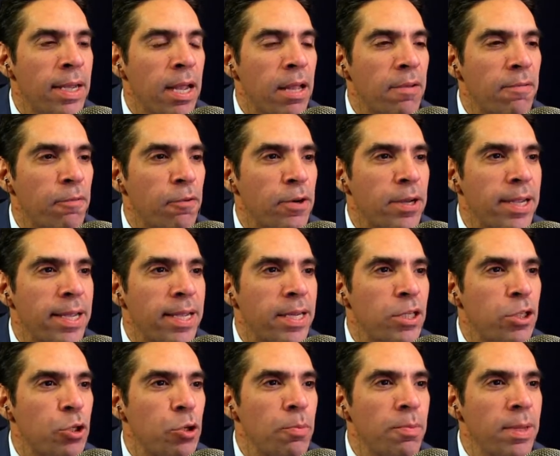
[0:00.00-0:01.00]
California
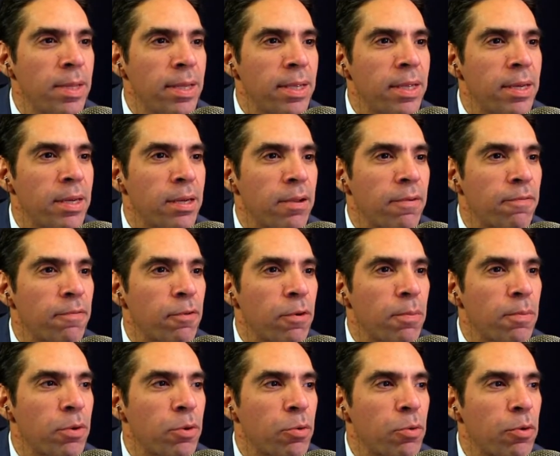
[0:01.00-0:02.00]
hit 2 million
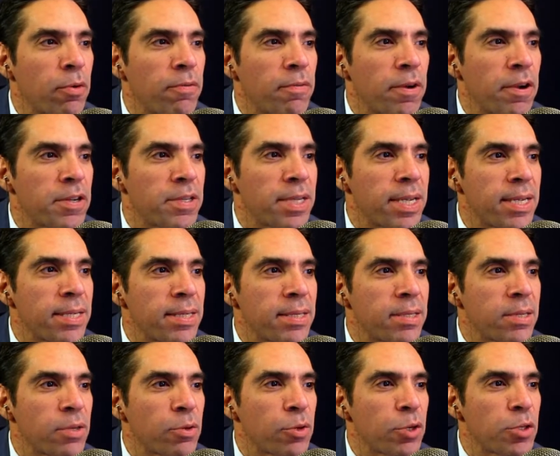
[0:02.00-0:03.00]
confirmed coronavirus
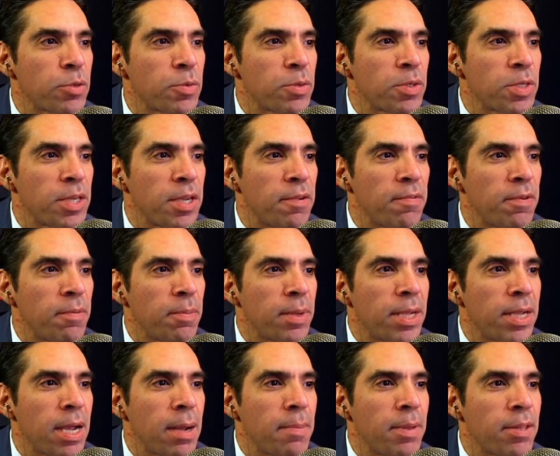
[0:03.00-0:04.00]
cases on Christmas Eve,
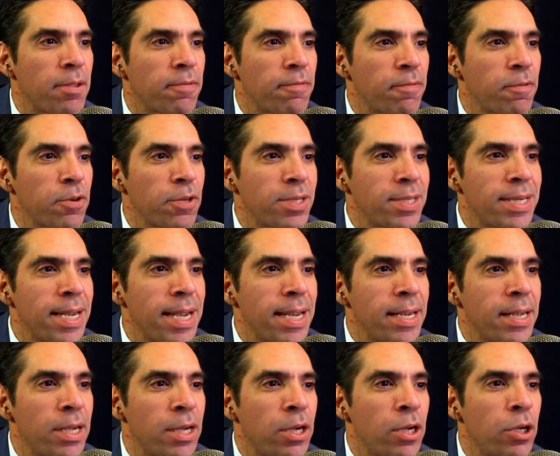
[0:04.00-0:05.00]
becoming the first
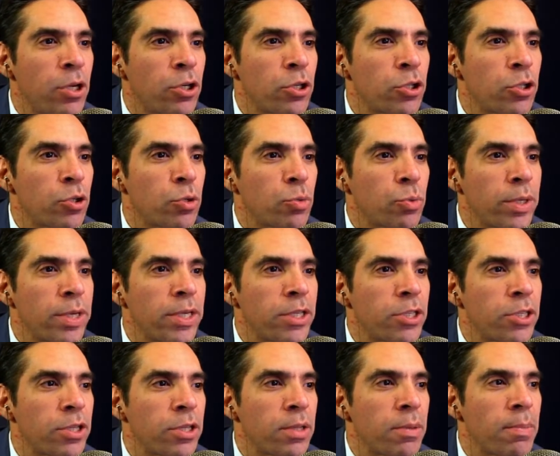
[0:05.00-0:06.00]
state to
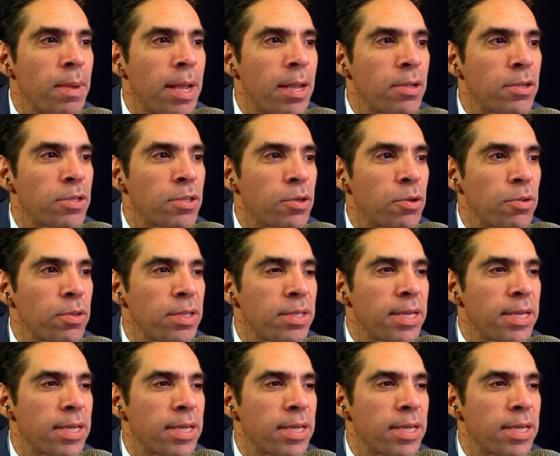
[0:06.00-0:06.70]
reach the milestone.